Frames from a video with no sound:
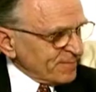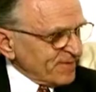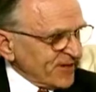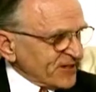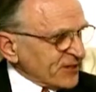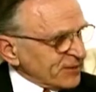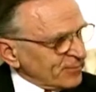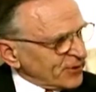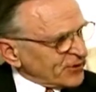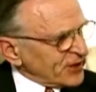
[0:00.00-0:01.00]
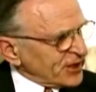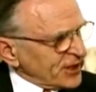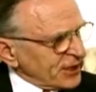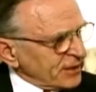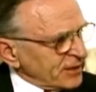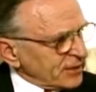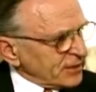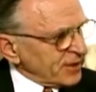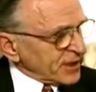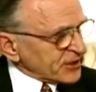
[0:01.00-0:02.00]
Professor, both the
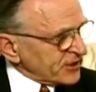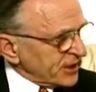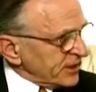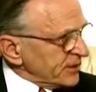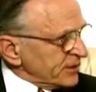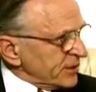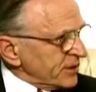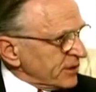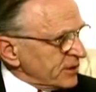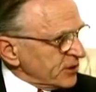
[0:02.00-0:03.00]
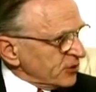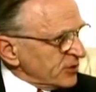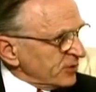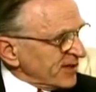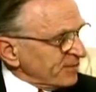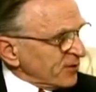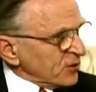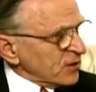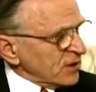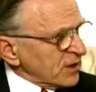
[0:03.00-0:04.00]
Palestinians and the Jewish
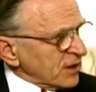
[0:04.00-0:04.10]
people